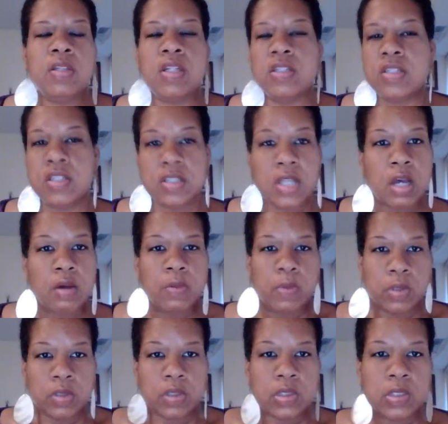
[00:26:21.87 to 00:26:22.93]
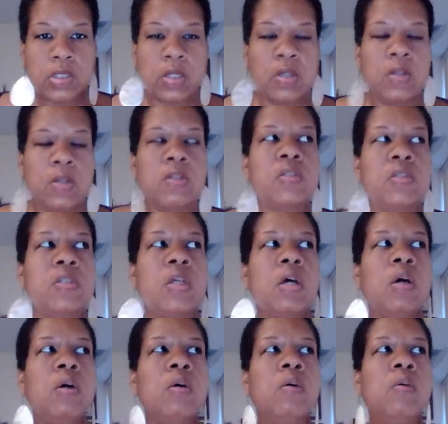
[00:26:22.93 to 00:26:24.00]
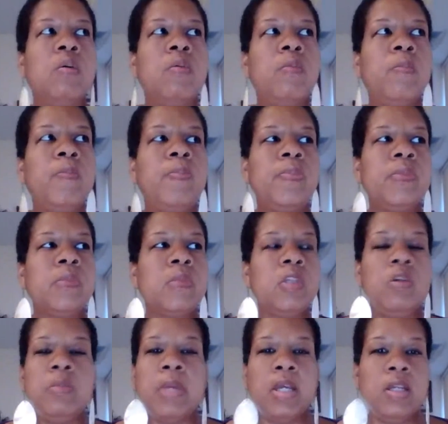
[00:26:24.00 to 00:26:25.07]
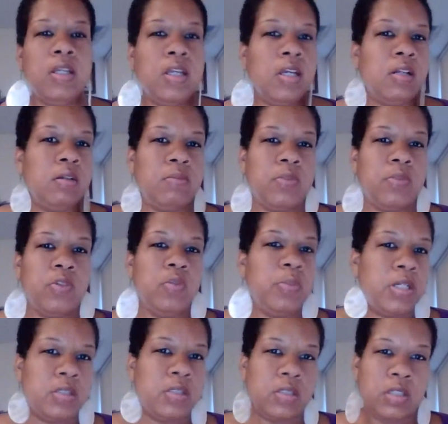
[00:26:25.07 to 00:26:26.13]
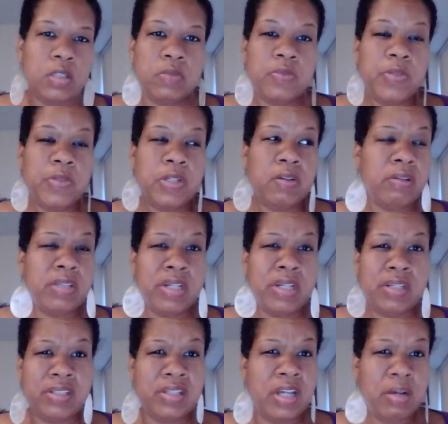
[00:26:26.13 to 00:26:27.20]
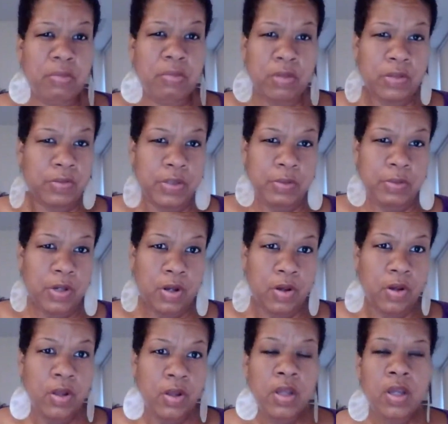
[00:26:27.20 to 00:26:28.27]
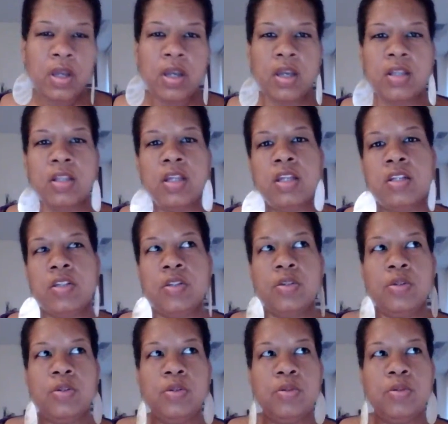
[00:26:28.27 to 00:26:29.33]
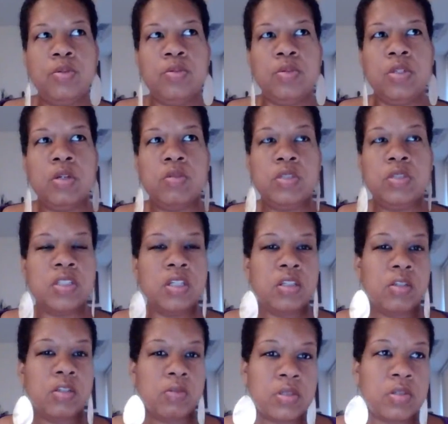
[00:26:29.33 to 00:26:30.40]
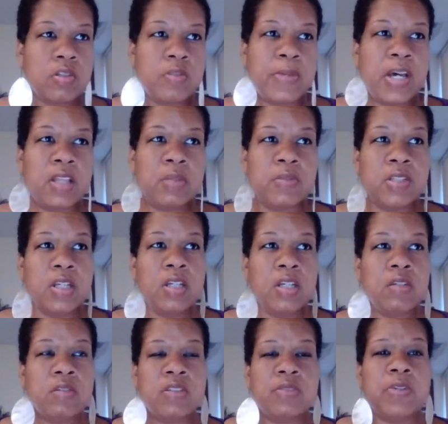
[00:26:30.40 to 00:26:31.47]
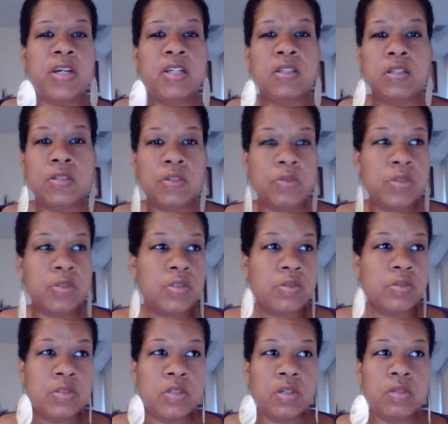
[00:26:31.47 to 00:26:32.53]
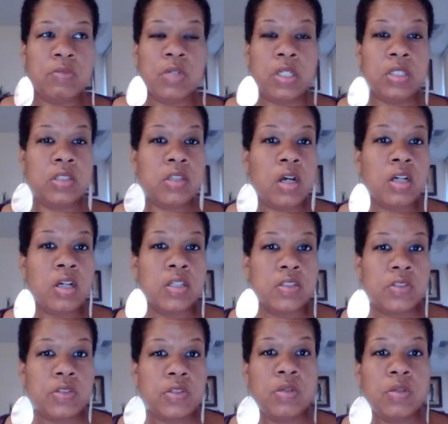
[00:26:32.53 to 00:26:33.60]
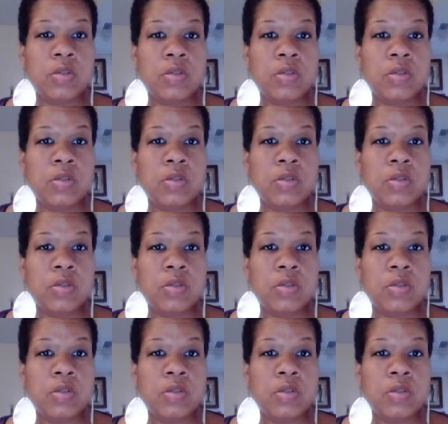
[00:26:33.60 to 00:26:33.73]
That's just how it works. So you may get two pendulums, figure out that does not work for you at all, and then you just get the crystals by themselves and find that the crystals are really talking to you.